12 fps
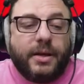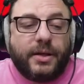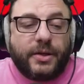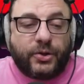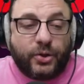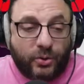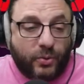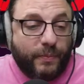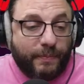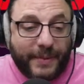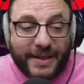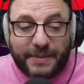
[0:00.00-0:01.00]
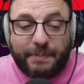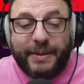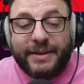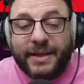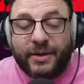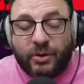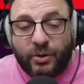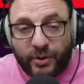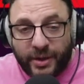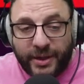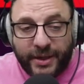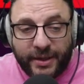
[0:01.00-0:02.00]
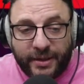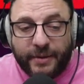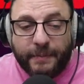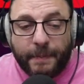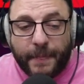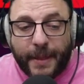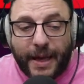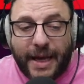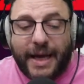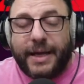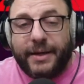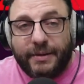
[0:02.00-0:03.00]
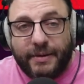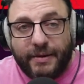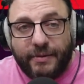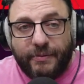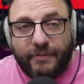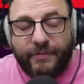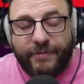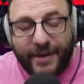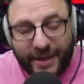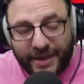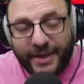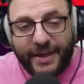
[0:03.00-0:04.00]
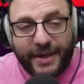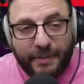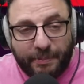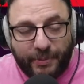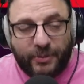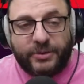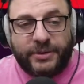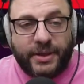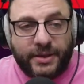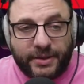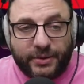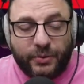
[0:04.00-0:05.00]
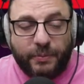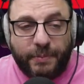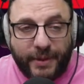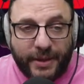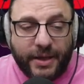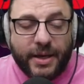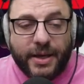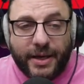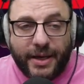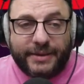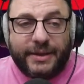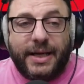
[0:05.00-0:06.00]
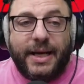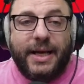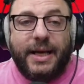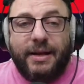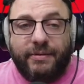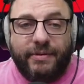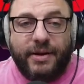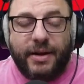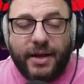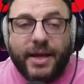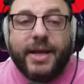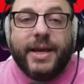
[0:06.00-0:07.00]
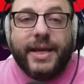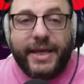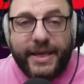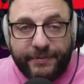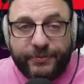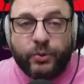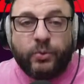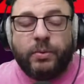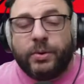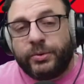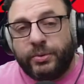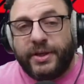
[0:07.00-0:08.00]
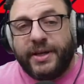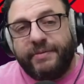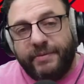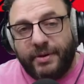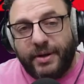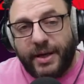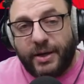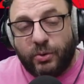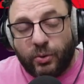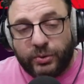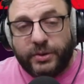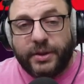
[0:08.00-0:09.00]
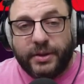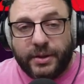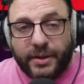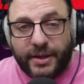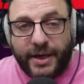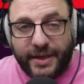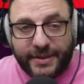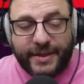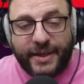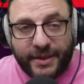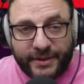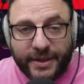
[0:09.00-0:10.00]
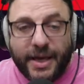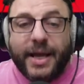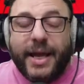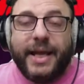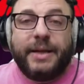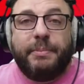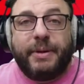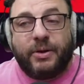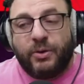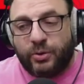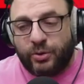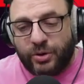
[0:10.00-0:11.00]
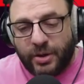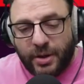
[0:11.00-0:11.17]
So speed and cornering are very important to be at a high level. If you want to have a good race start, and because